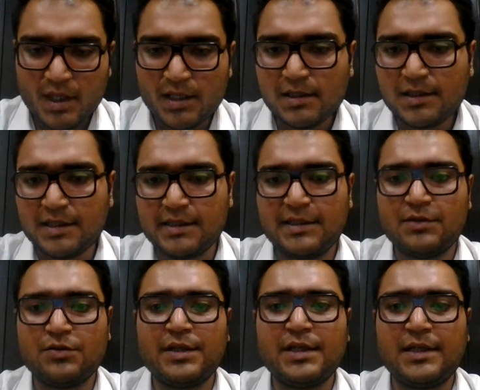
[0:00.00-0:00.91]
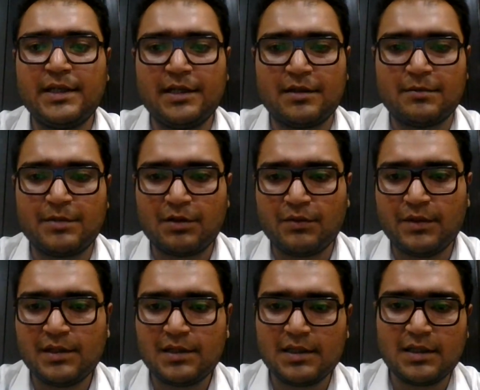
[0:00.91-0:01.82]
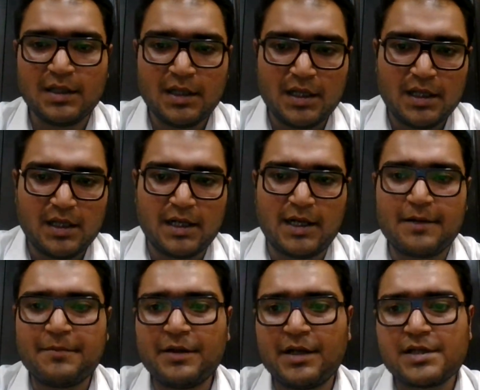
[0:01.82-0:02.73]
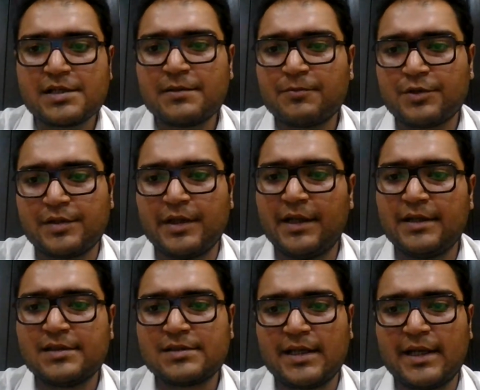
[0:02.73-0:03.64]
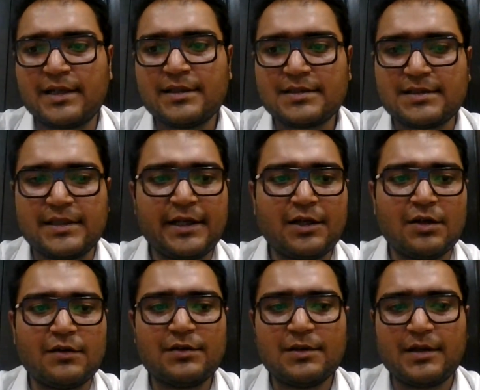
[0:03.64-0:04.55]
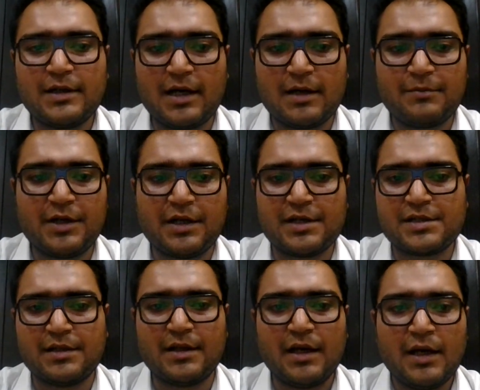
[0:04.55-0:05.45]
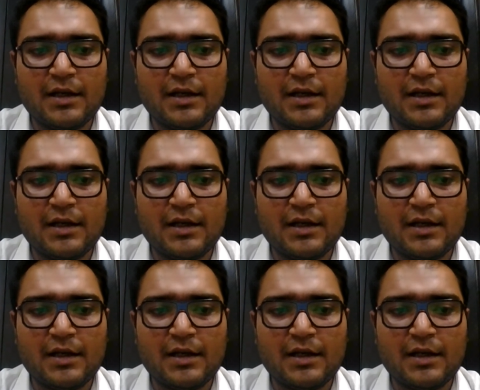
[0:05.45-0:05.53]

a territorial link between the arbitration proceedings and the seat of the arbitration.